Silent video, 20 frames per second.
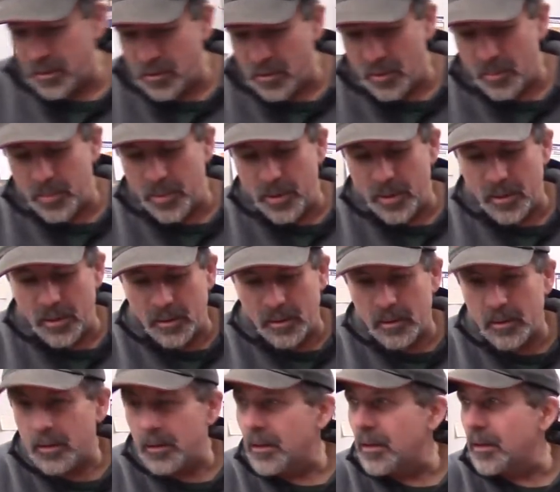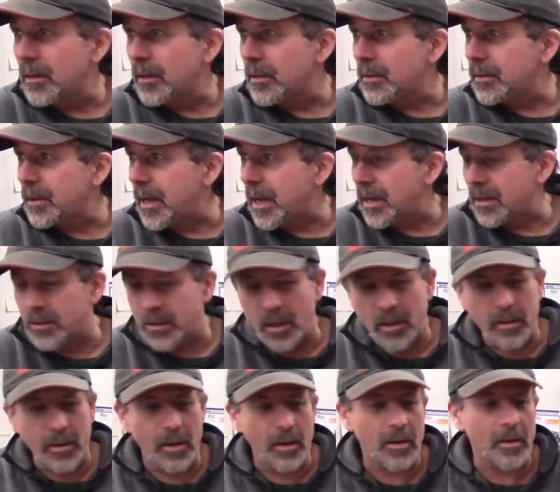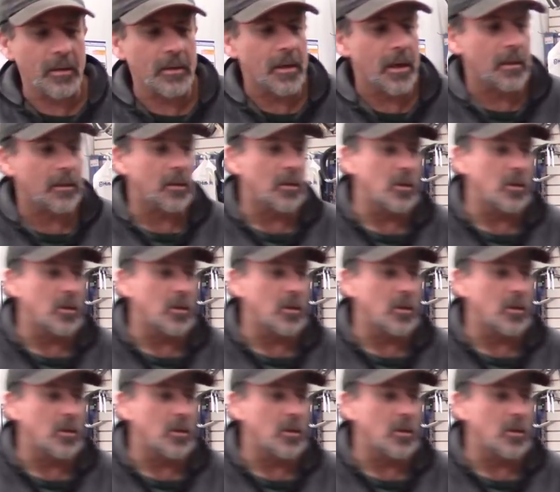European tags on there, not the